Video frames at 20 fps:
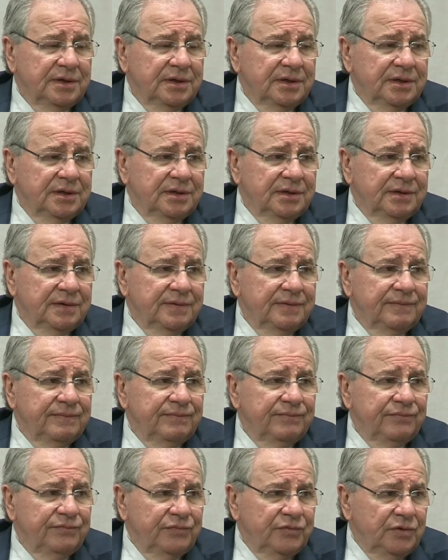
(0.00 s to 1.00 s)

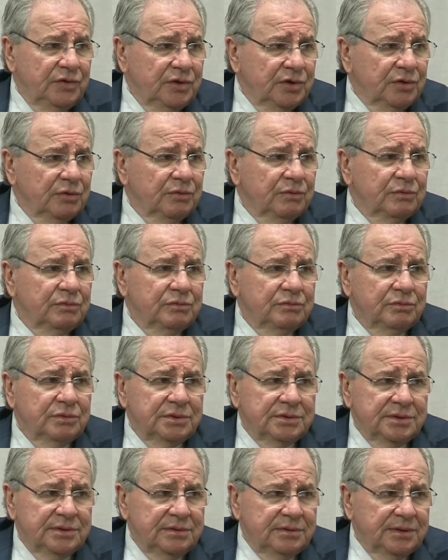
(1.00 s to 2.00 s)

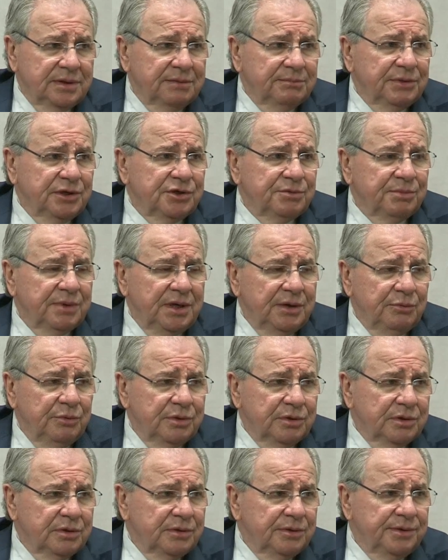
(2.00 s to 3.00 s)
how much money we're
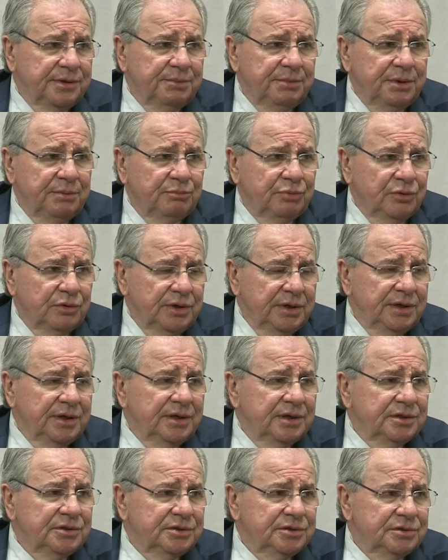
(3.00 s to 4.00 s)
going to be putting
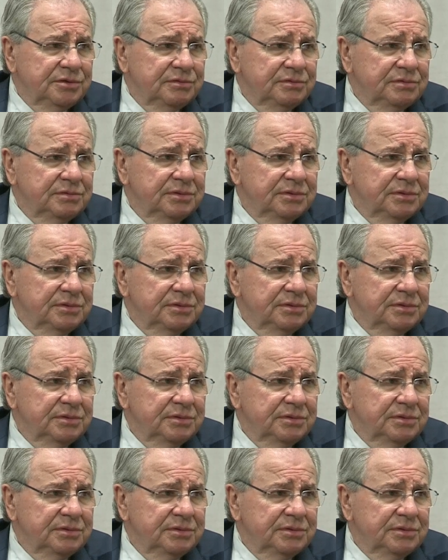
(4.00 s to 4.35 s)
into